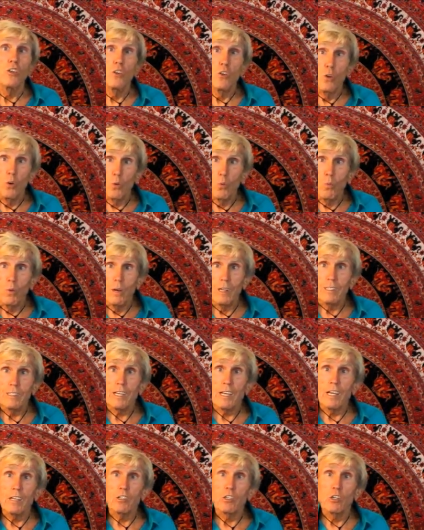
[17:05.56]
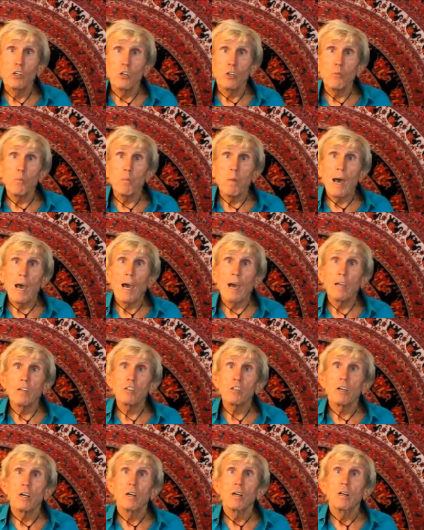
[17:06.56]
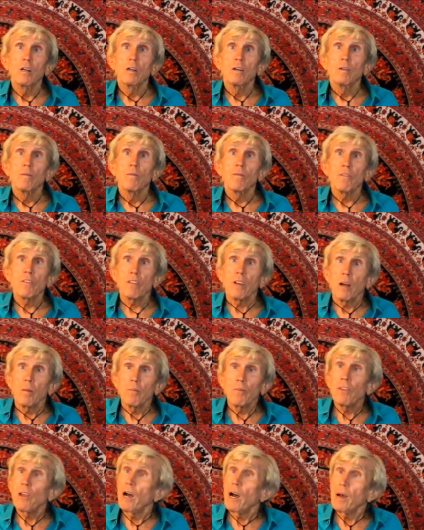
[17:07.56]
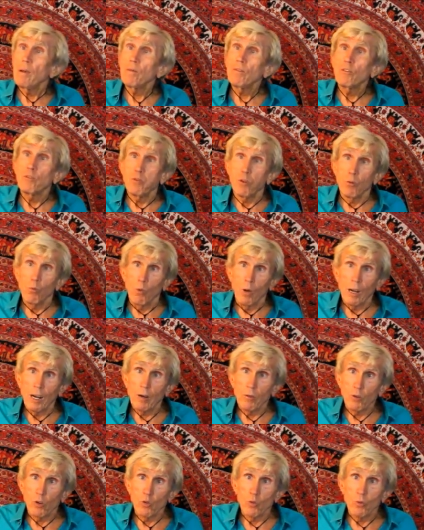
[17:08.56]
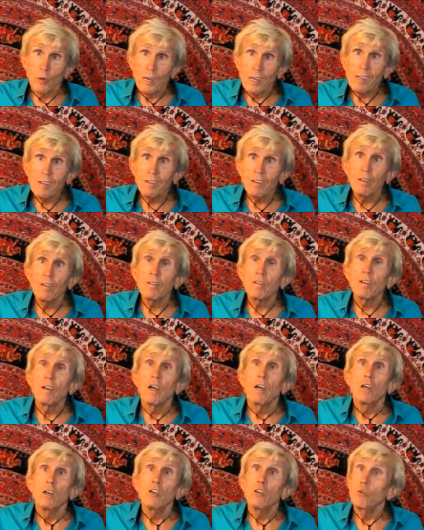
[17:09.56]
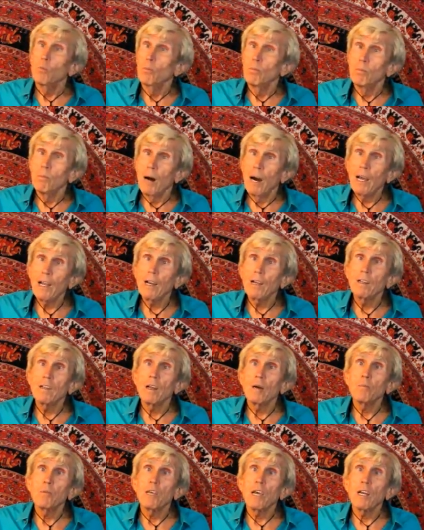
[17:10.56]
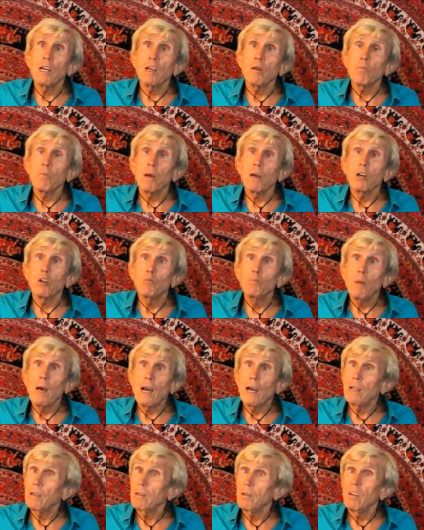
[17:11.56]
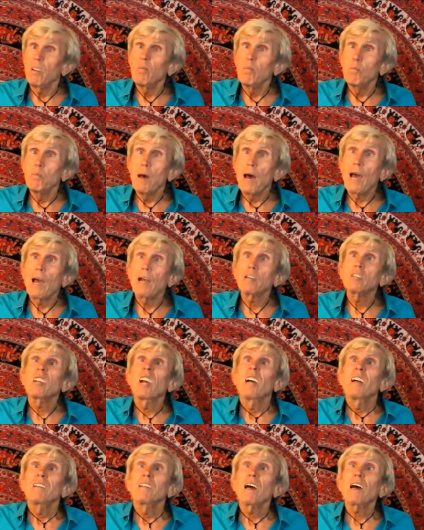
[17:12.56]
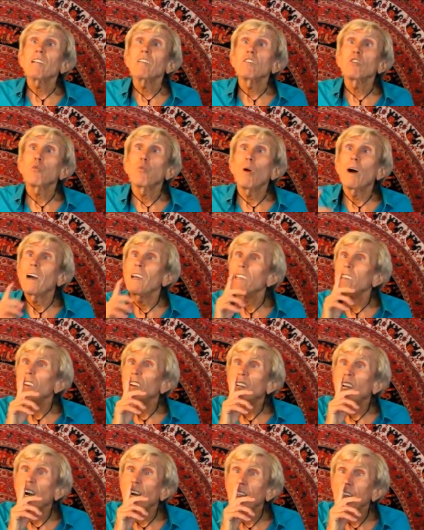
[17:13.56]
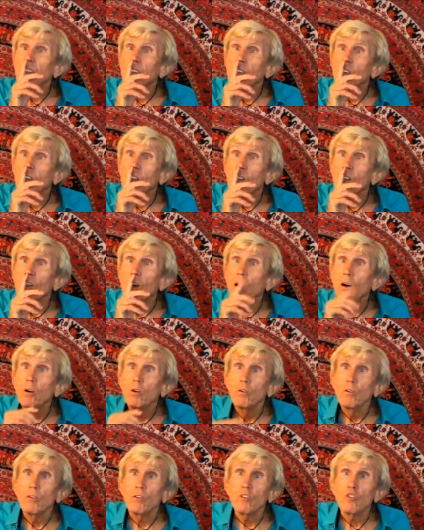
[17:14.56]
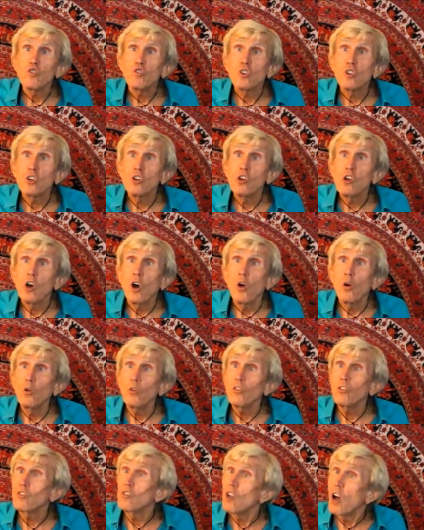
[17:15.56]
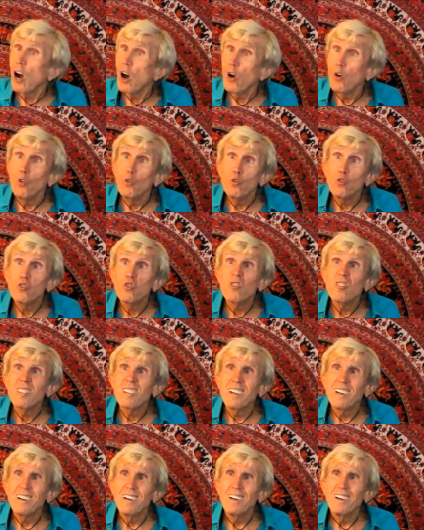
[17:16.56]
you will get good batch. Sometimes, for whatever reasons, you might end up getting bad batch. That's why you got your nose. Your nose knows